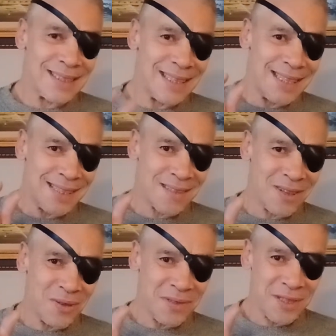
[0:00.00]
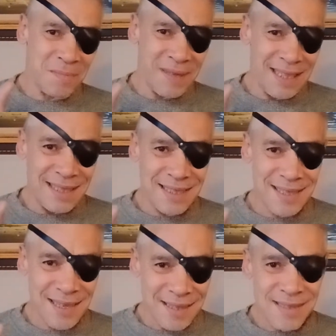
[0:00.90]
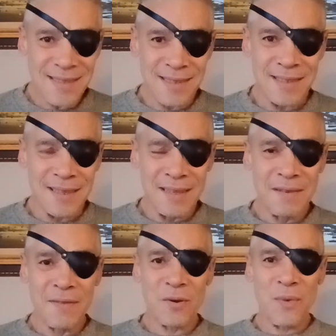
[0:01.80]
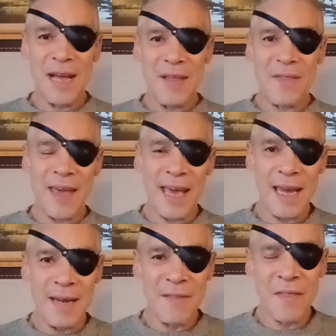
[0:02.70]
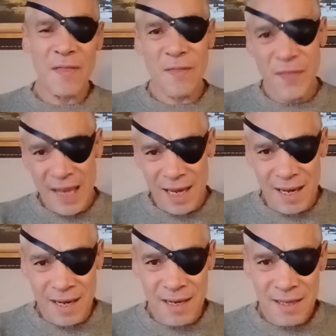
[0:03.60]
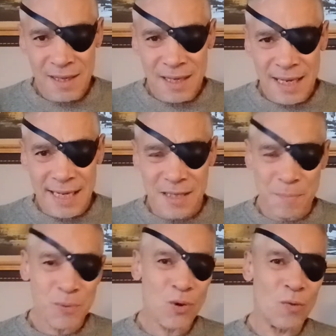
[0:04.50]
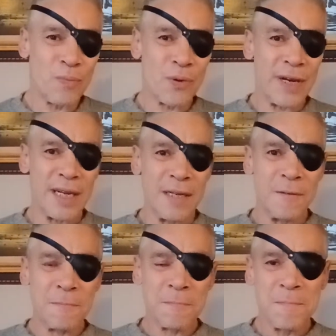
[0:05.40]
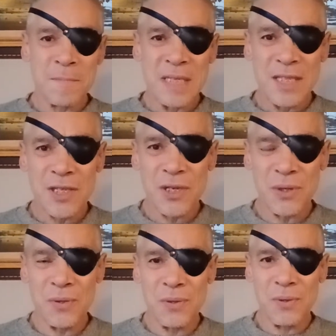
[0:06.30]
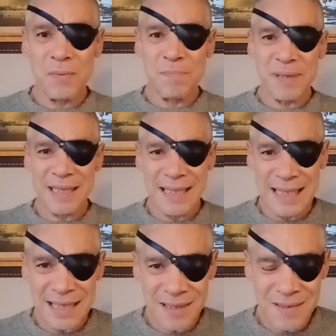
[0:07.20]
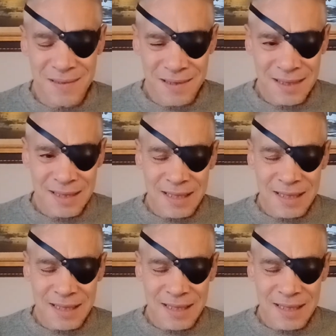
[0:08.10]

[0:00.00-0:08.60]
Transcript: this close to being disgusting the way they think it's appropriate to belittle,